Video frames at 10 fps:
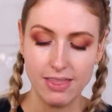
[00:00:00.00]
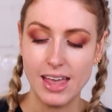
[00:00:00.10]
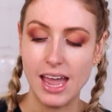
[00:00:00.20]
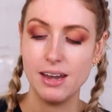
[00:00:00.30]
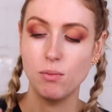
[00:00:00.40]
And
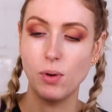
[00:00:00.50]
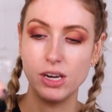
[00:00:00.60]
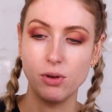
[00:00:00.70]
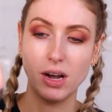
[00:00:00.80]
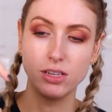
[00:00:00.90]
then
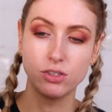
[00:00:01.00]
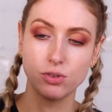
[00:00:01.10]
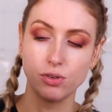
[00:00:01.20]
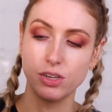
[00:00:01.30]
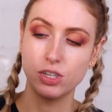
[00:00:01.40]
when you
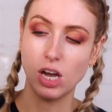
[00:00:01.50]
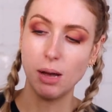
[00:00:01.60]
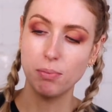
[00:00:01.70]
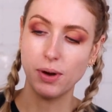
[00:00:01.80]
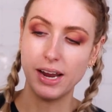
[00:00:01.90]
unscrew the
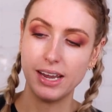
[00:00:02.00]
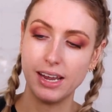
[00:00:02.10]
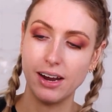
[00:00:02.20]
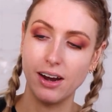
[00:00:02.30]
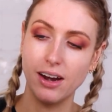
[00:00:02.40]
top right
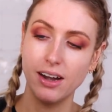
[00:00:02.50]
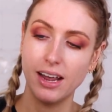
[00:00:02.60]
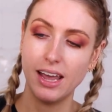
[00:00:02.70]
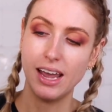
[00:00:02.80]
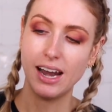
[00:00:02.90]
here,
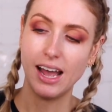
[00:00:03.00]
it